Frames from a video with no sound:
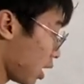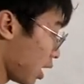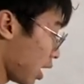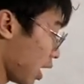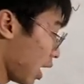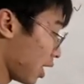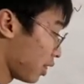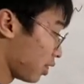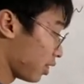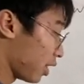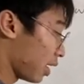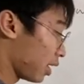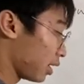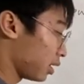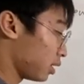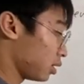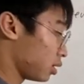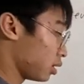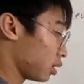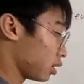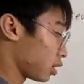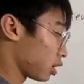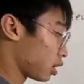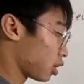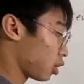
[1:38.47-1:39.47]
and then
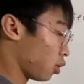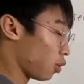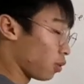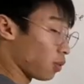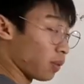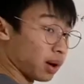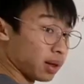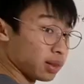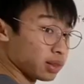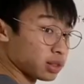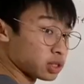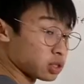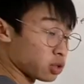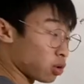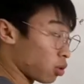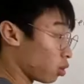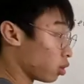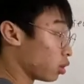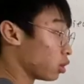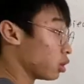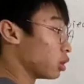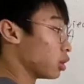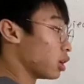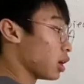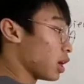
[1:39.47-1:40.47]
go around this
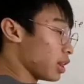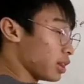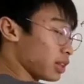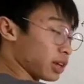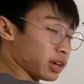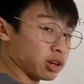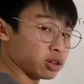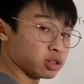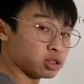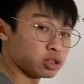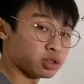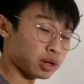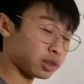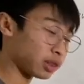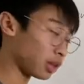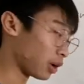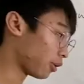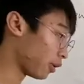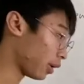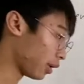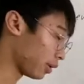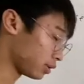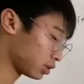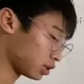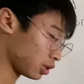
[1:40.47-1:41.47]
corner and then go straight there,
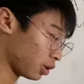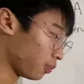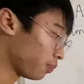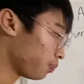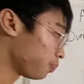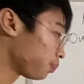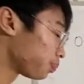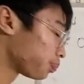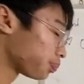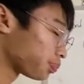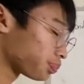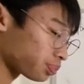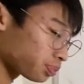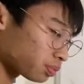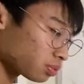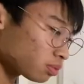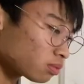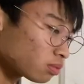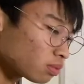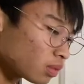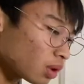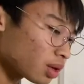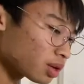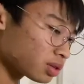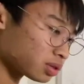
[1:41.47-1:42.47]
right? So
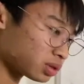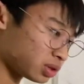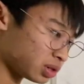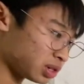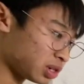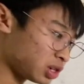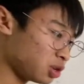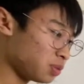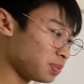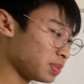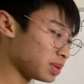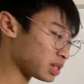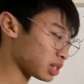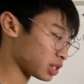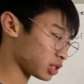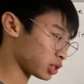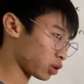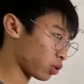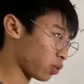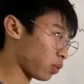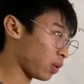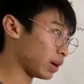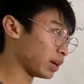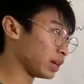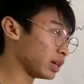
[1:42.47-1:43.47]
to humans, it's
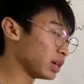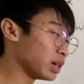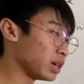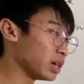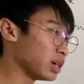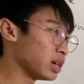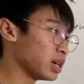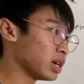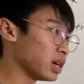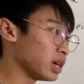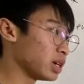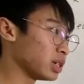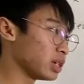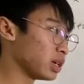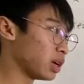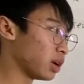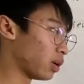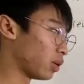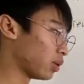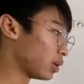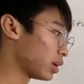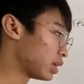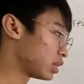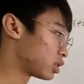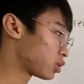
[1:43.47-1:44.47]
quite, you
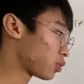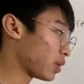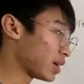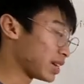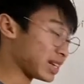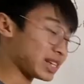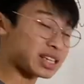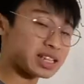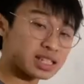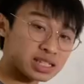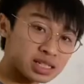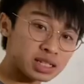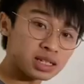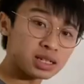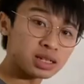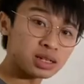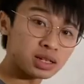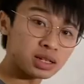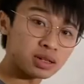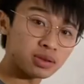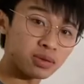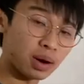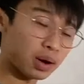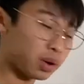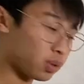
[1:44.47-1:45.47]
know, it's quite easy,
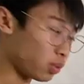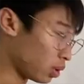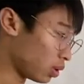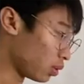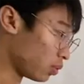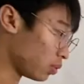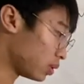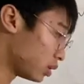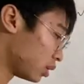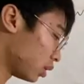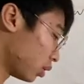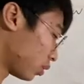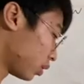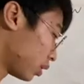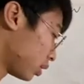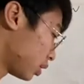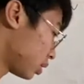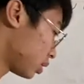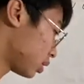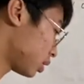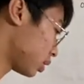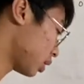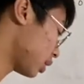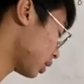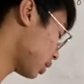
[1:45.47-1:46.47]
right? We, we know
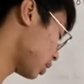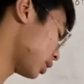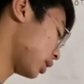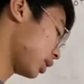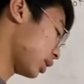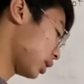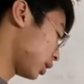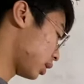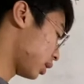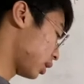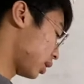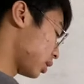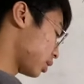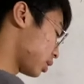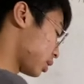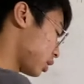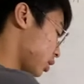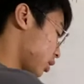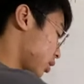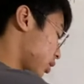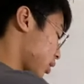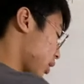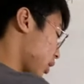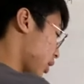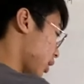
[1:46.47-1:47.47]
this in, in
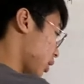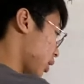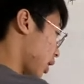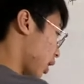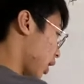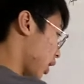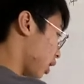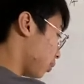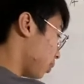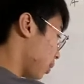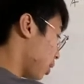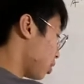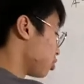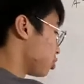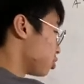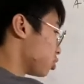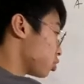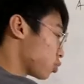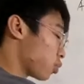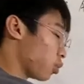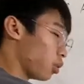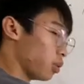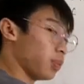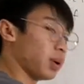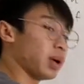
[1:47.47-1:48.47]
since elementary
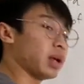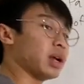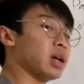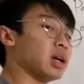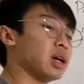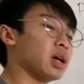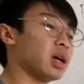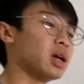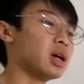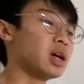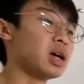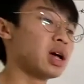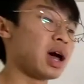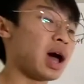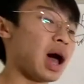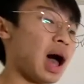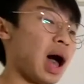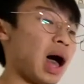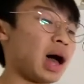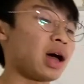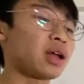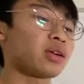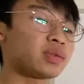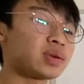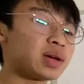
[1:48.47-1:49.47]
school, but
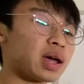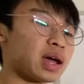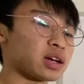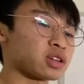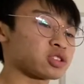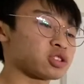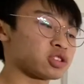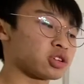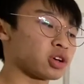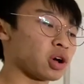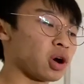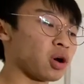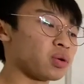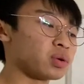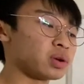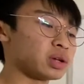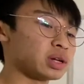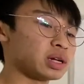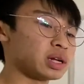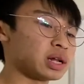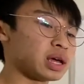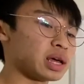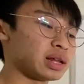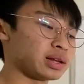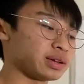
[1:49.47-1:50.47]
how do we actually code
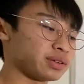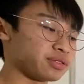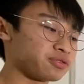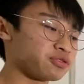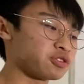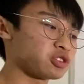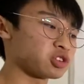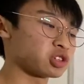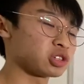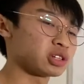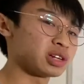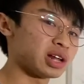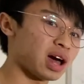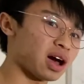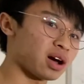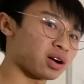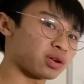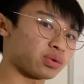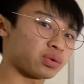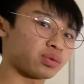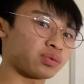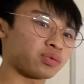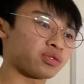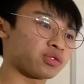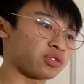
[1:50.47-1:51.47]
in an efficient
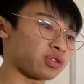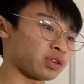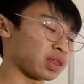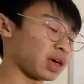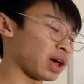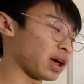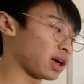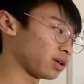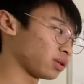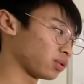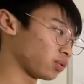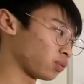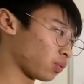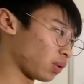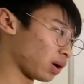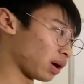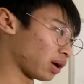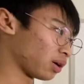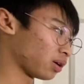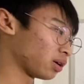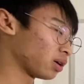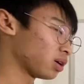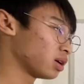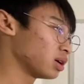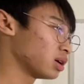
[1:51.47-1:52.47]
algorithm for that
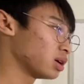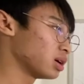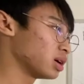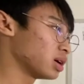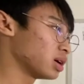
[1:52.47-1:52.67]
where